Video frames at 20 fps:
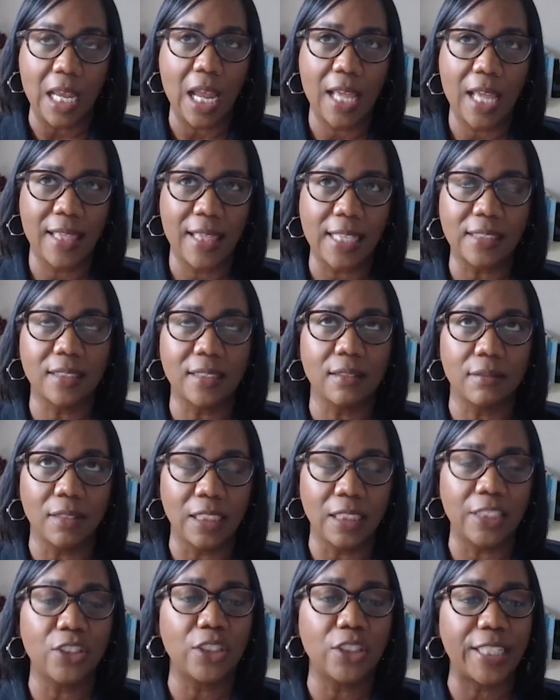And that's
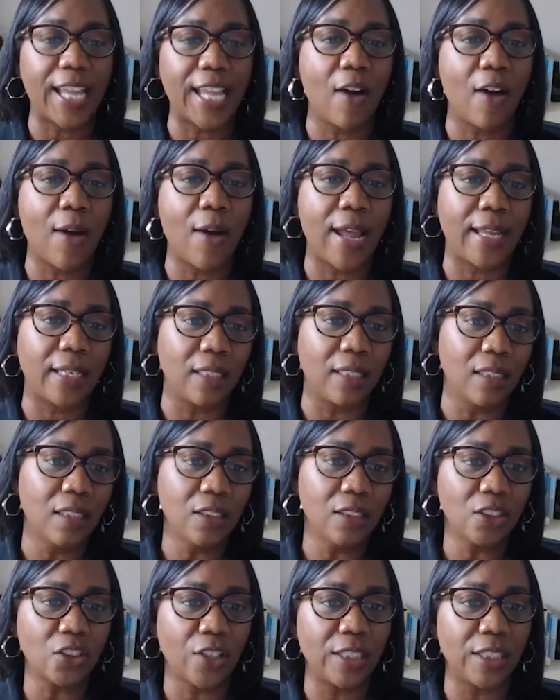literally how I
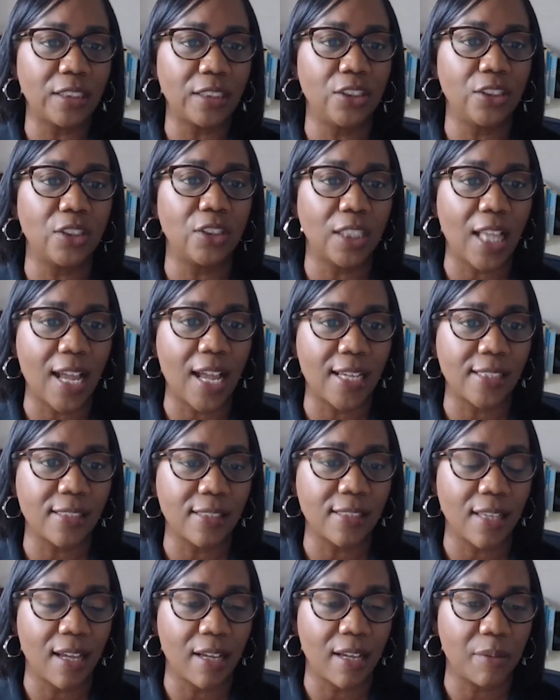started to
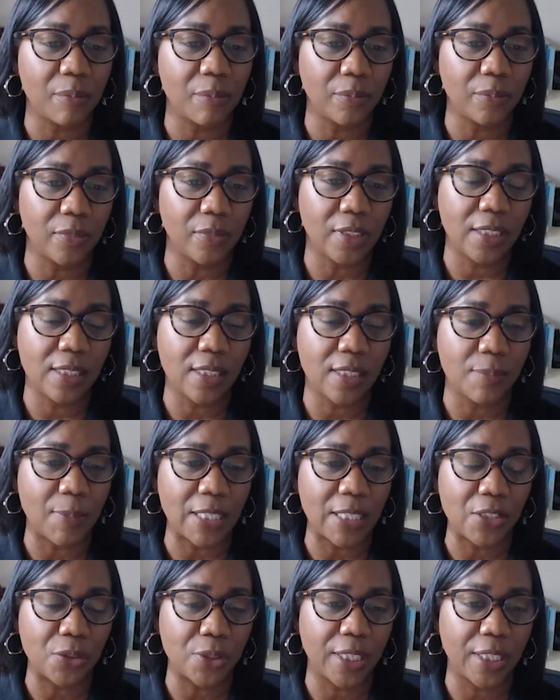utilize this in my
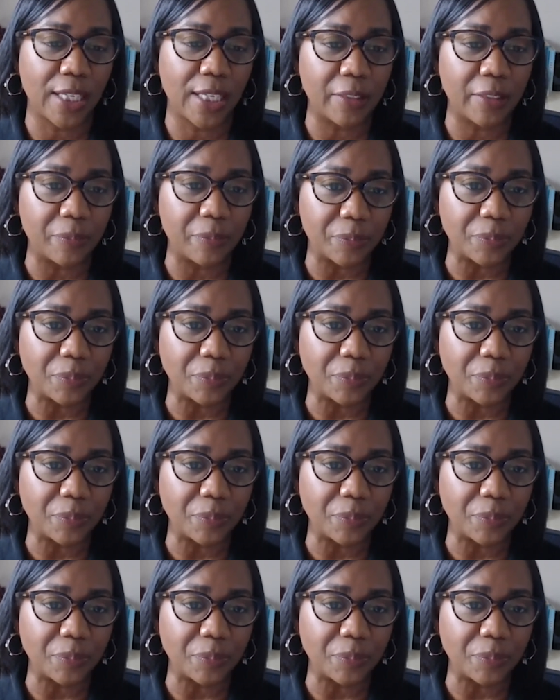toolkit.